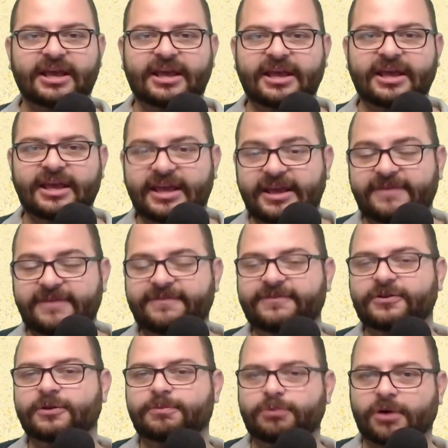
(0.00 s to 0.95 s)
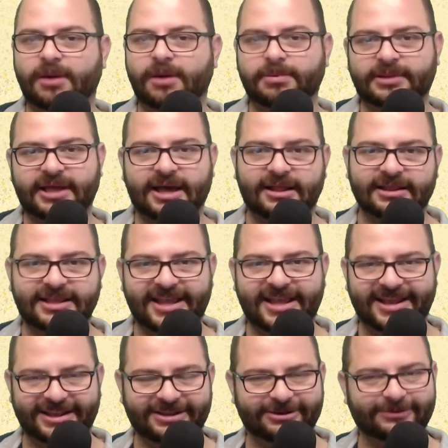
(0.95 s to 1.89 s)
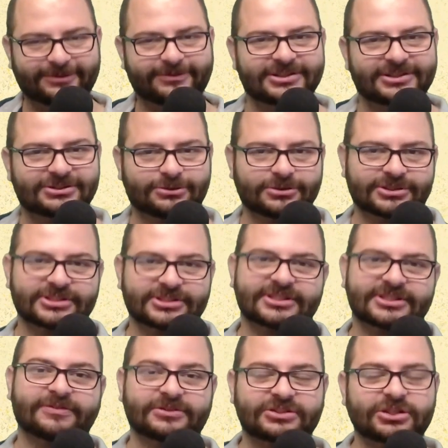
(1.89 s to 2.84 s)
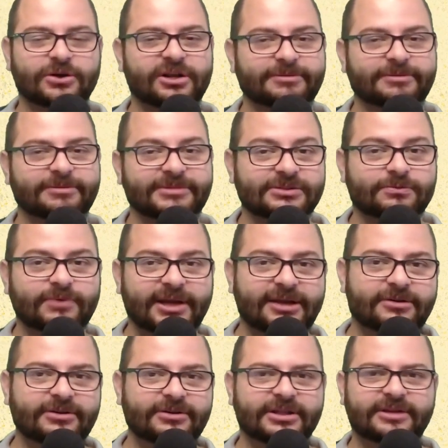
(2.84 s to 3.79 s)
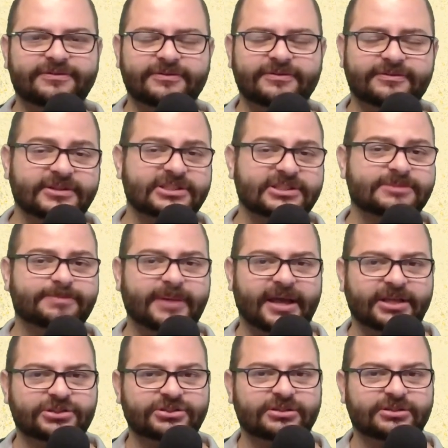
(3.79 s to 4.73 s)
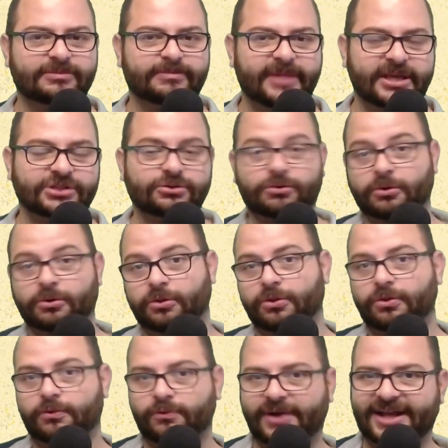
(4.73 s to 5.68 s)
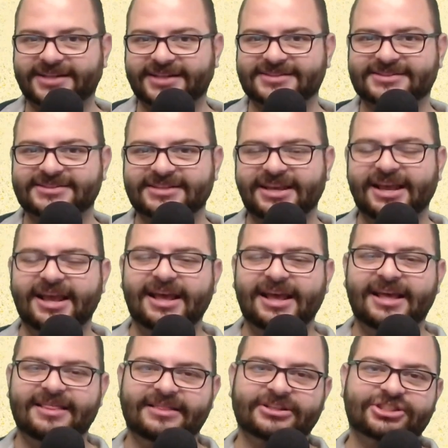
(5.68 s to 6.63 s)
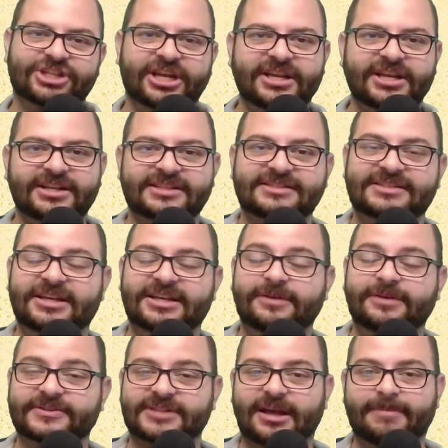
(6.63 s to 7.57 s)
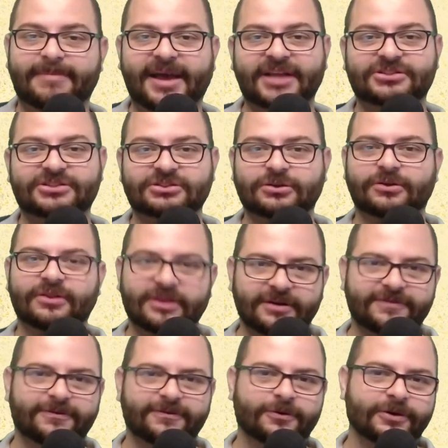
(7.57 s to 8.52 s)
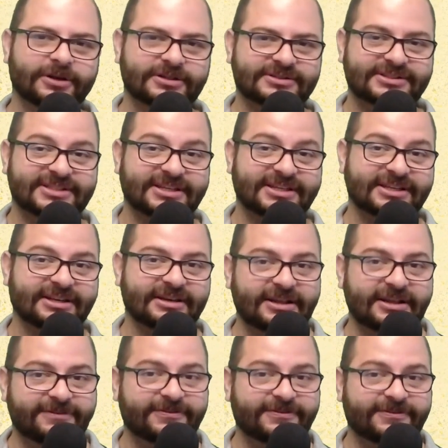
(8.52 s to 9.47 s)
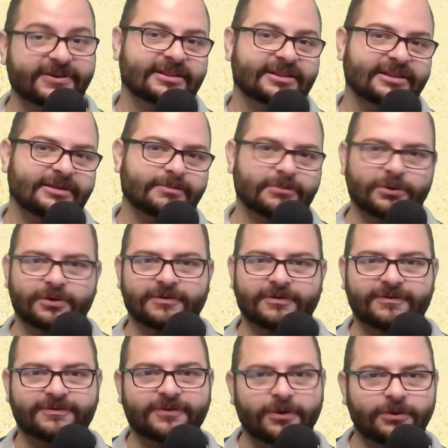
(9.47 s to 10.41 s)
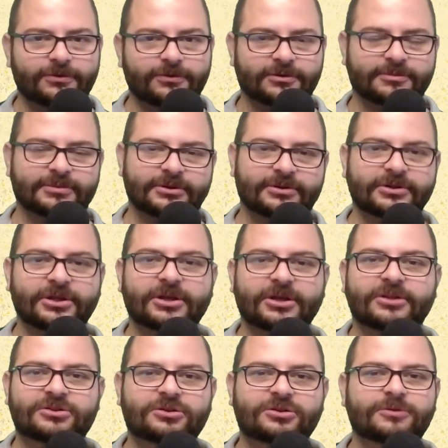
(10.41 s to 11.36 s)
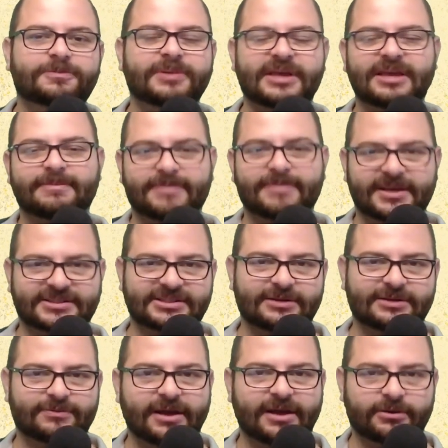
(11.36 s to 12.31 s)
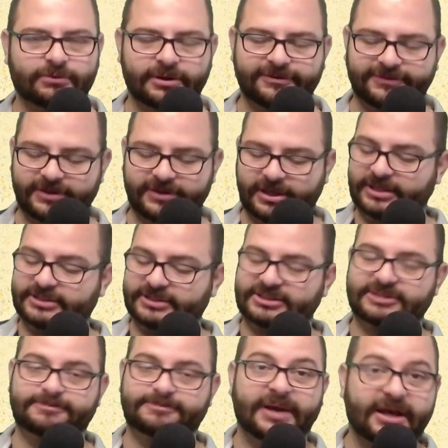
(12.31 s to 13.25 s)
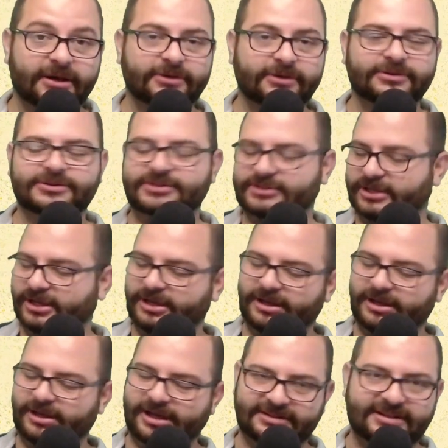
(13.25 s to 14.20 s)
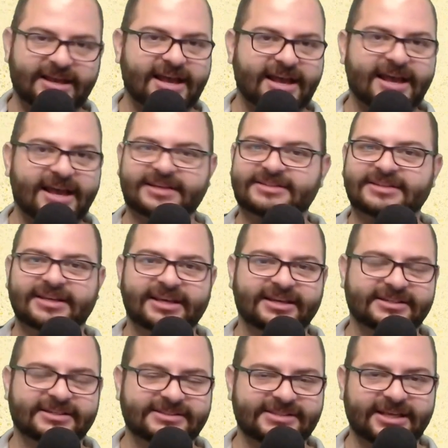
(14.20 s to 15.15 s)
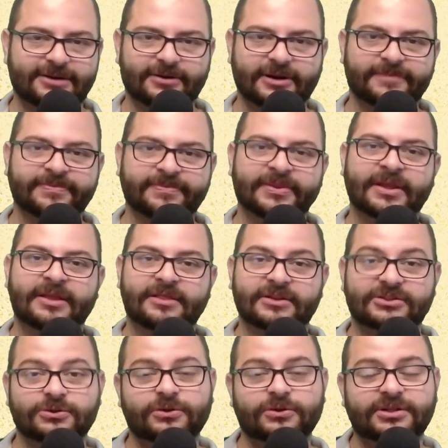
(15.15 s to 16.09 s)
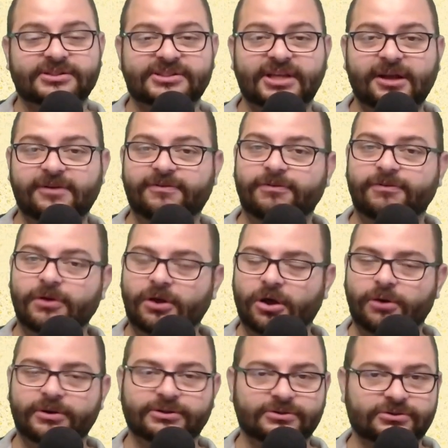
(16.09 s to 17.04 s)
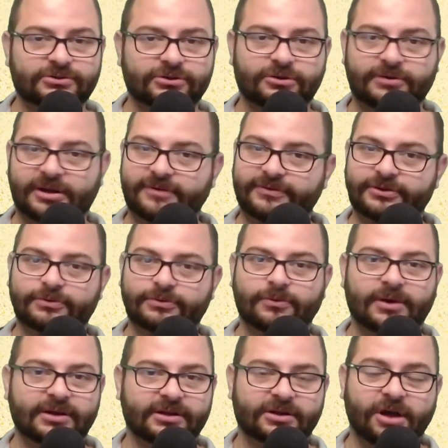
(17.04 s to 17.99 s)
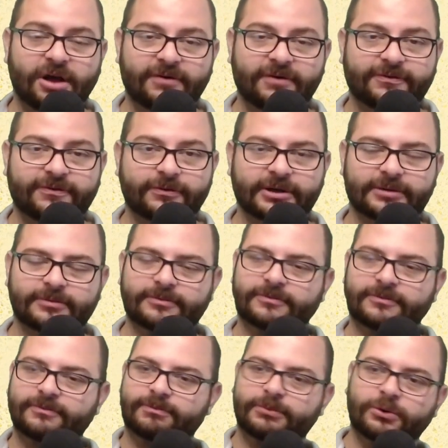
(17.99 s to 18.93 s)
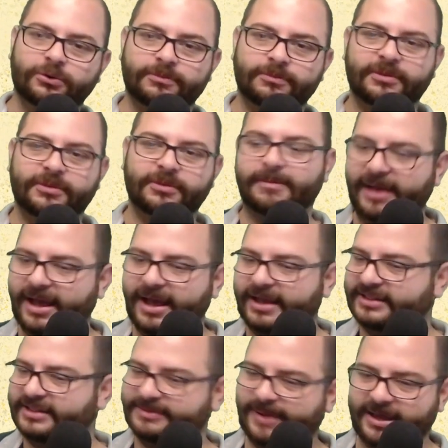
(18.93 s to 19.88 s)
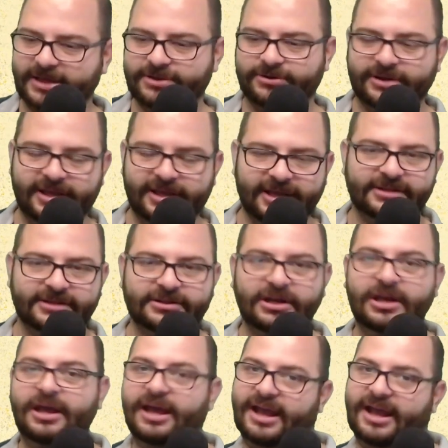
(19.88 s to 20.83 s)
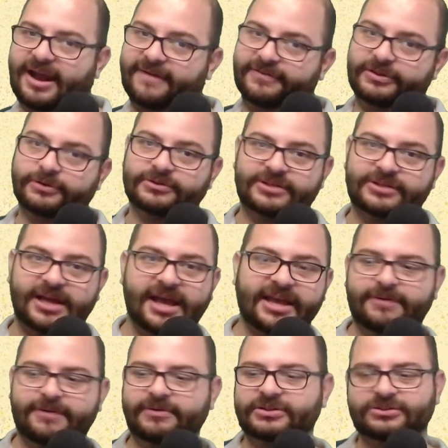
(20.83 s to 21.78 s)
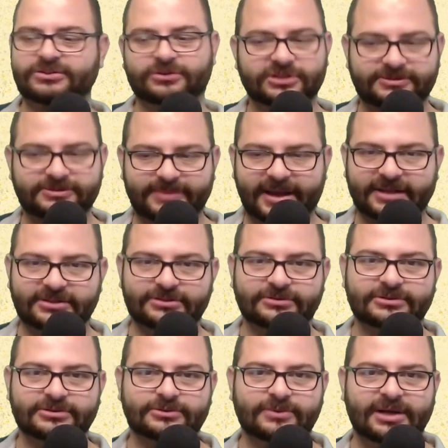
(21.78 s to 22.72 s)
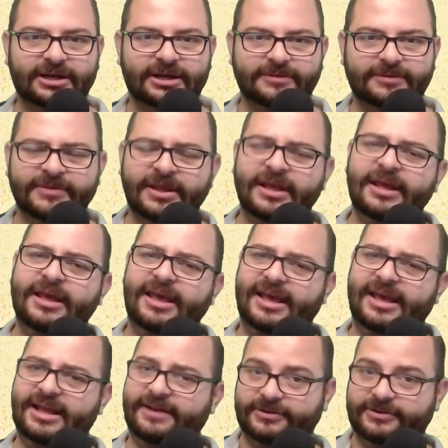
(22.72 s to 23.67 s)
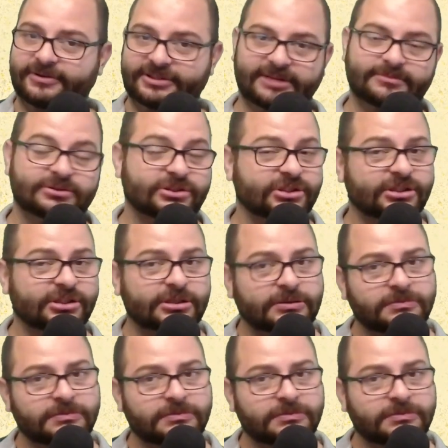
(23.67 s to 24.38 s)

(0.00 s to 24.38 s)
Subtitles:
if you're properly allocating your resources, if there's no enemies around, and if you've dispatched major threats. The chain itself is not magical, therefore it is significantly more vulnerable to being messed around with. Spells, attacks, etc. The sword itself will always return whenever you want to call for it. Boom, come back, it's back in your hand. After you attack, it returns back to you as well. And if your DM's chill,